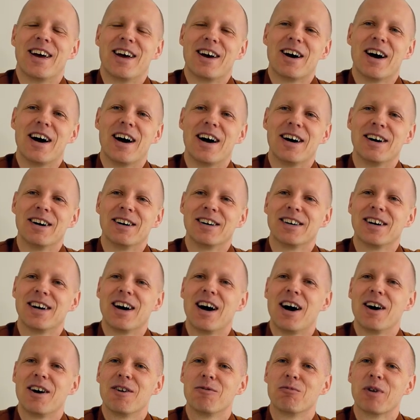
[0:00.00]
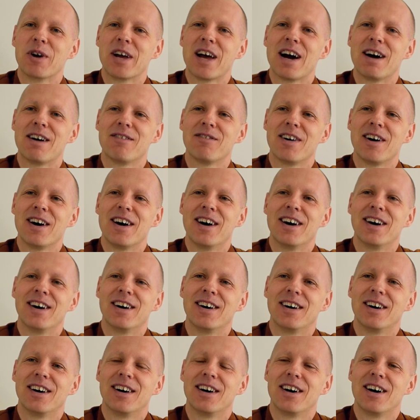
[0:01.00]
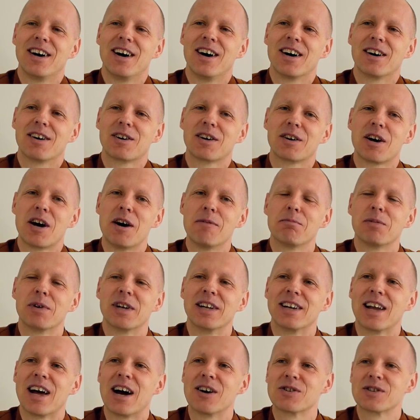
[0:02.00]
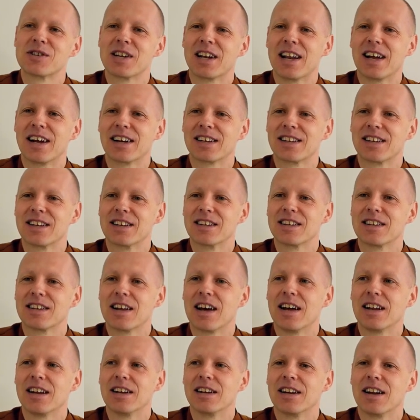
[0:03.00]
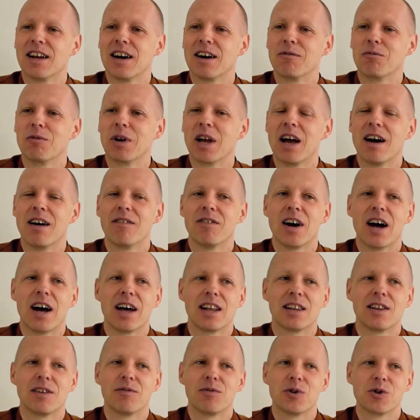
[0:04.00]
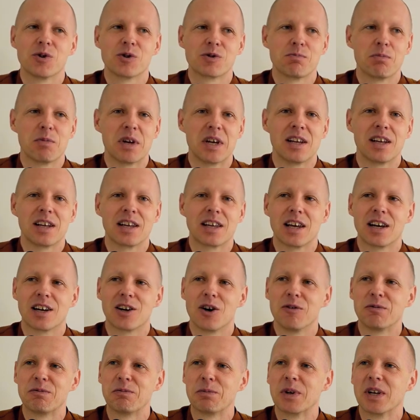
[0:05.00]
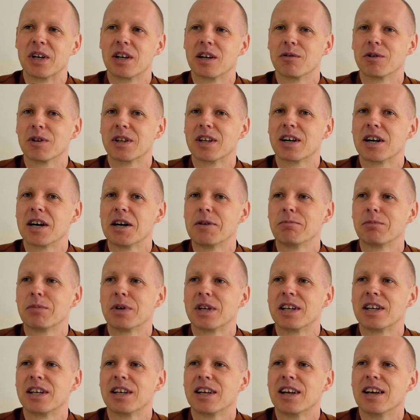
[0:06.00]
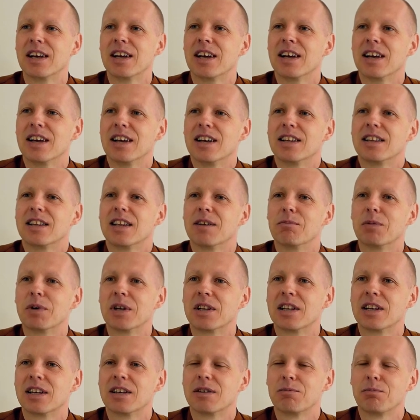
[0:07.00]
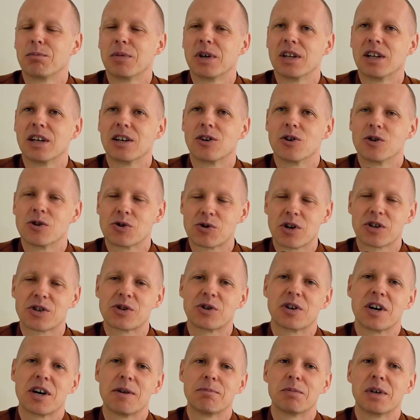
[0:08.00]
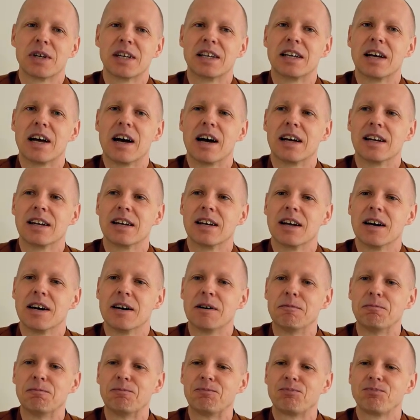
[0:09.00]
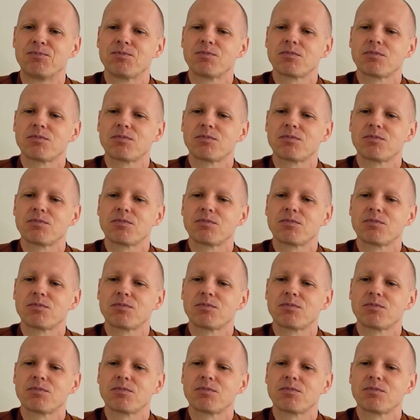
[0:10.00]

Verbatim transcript: Uh, we have a, a company now selected, and uh, we have had the first meeting, kickoff meeting with the company, the building, building construction company, and um,